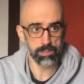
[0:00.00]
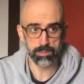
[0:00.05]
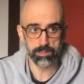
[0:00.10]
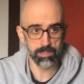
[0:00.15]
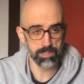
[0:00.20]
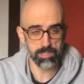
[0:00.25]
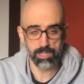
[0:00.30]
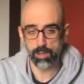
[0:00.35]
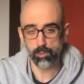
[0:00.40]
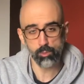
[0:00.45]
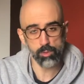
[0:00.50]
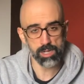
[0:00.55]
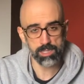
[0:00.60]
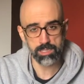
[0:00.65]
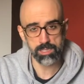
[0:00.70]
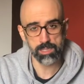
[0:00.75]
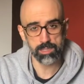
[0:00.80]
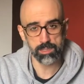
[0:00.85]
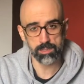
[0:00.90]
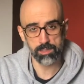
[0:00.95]
the same
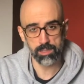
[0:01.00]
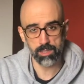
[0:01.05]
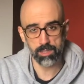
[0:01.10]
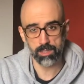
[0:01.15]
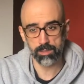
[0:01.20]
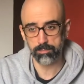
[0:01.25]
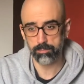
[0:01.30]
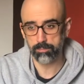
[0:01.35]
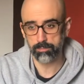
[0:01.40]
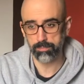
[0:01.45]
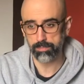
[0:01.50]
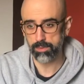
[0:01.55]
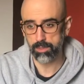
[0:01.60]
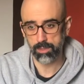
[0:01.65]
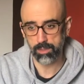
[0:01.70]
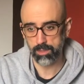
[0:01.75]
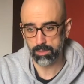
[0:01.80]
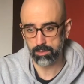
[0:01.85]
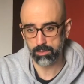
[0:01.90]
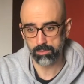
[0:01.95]
wax that
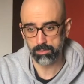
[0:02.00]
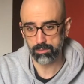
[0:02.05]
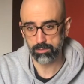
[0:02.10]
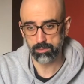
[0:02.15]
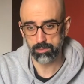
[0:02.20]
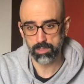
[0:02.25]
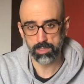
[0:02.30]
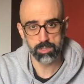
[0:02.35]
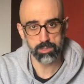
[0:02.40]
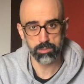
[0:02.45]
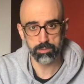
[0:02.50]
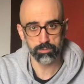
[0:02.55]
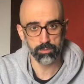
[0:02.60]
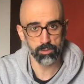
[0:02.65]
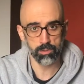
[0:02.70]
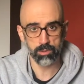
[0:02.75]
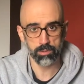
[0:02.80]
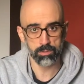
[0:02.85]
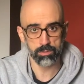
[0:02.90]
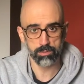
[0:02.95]
you can use
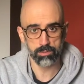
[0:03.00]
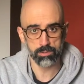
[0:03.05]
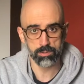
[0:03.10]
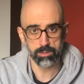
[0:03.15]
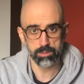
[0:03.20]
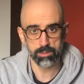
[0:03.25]
for